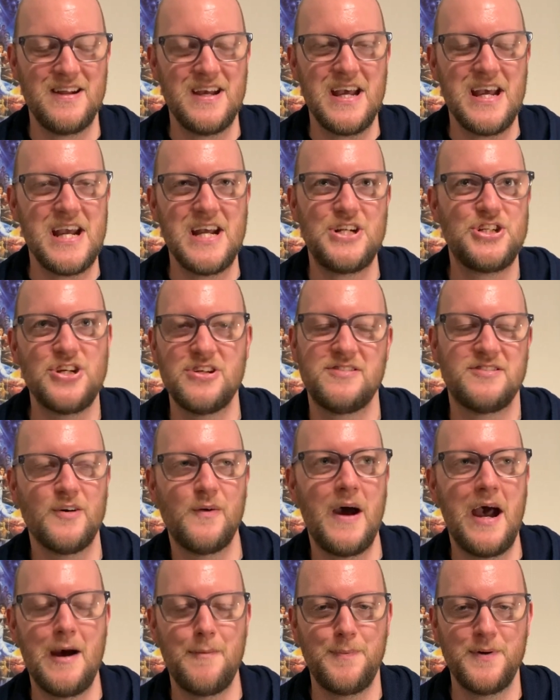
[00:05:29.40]
it just so
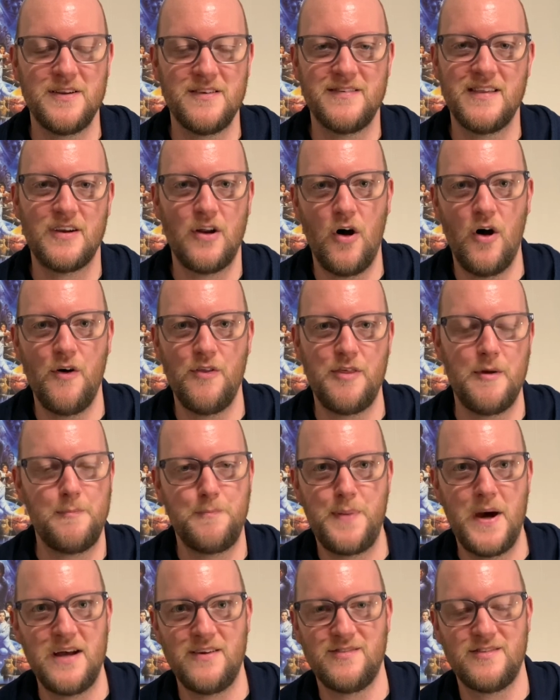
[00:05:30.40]
happens that all the
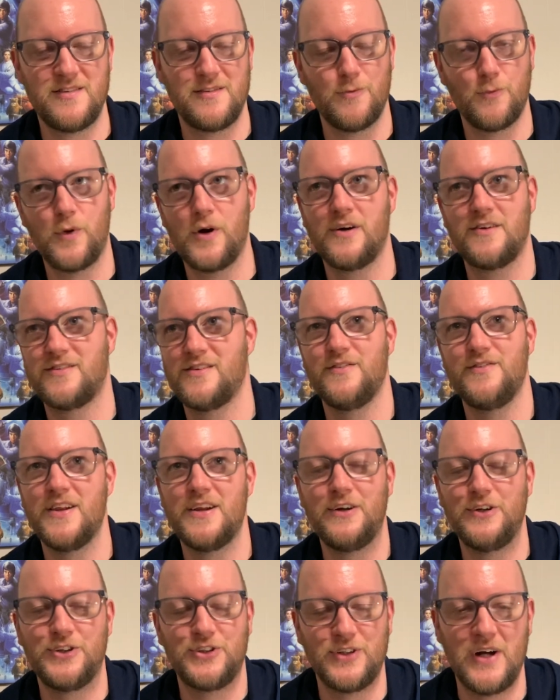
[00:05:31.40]
best works of
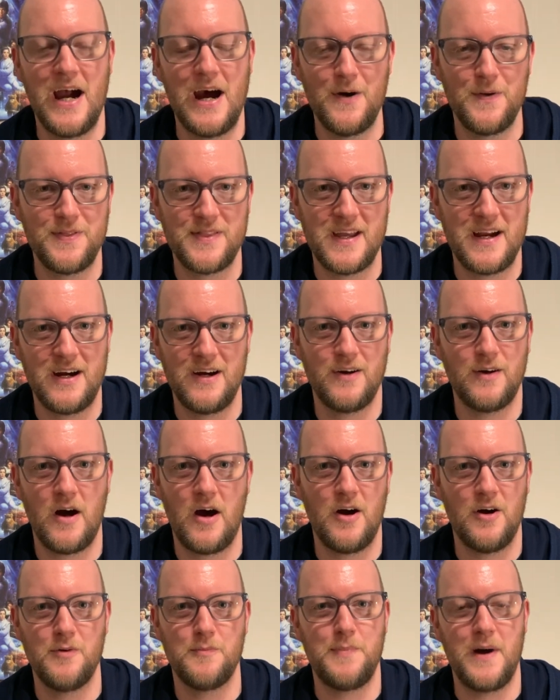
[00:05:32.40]
literature out there
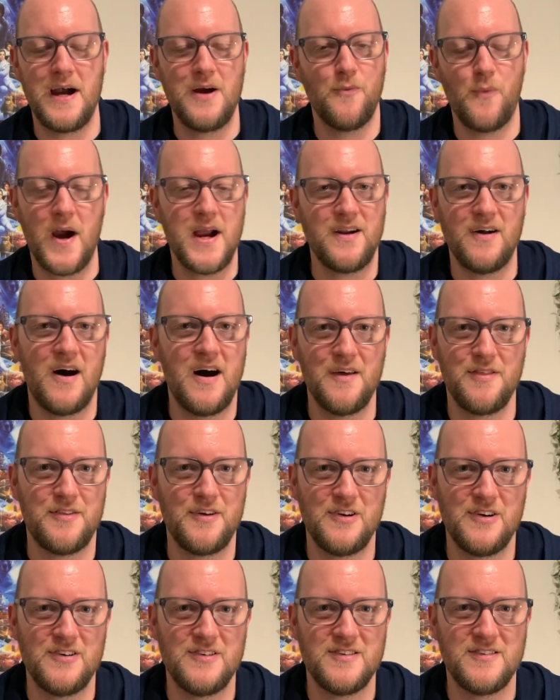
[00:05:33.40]
are by white
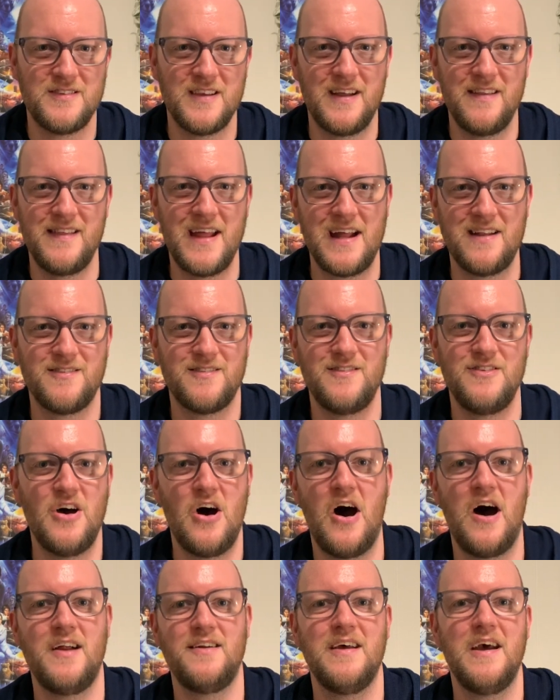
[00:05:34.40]
authors, and that's
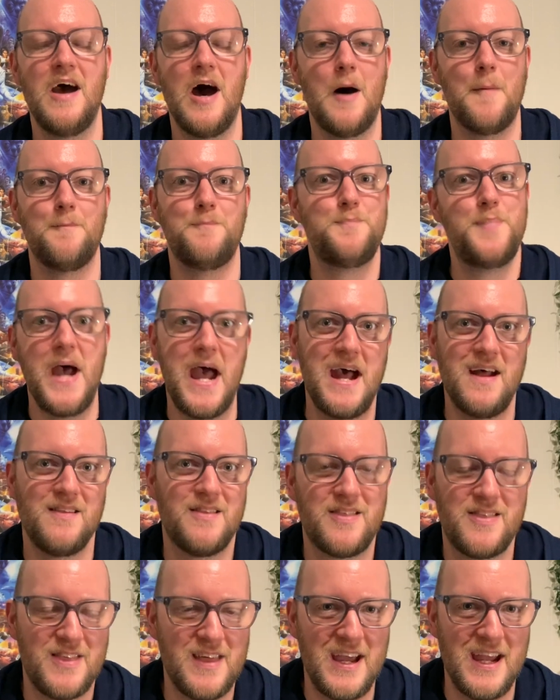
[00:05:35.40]
not a bad
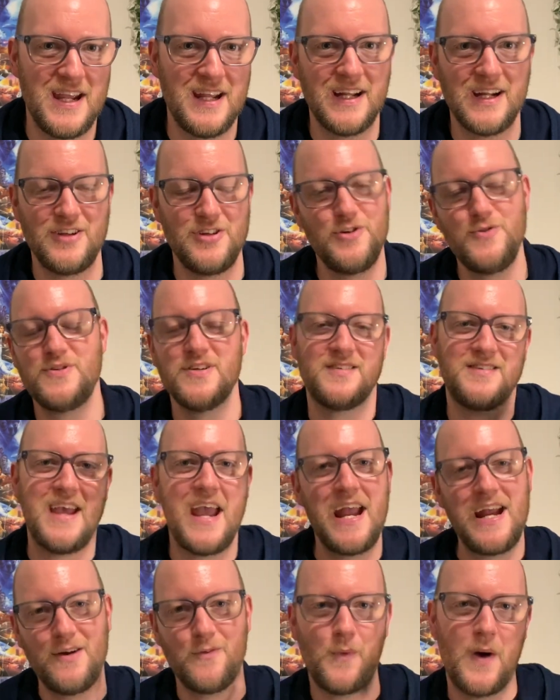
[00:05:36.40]
thing, and you just
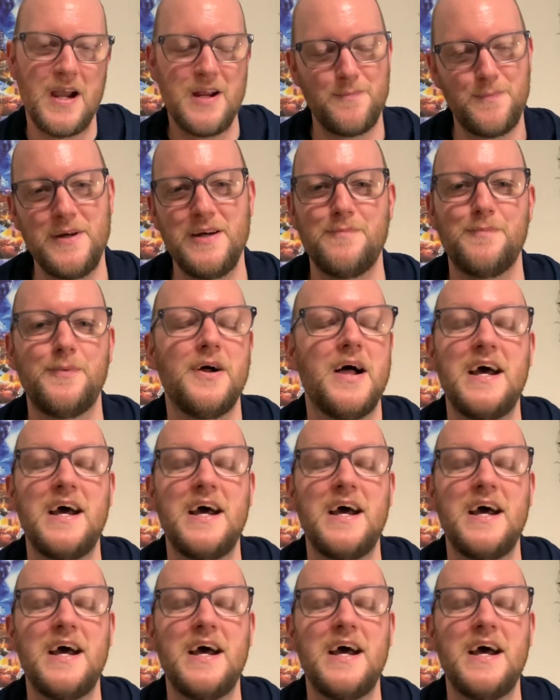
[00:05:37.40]
hate white people.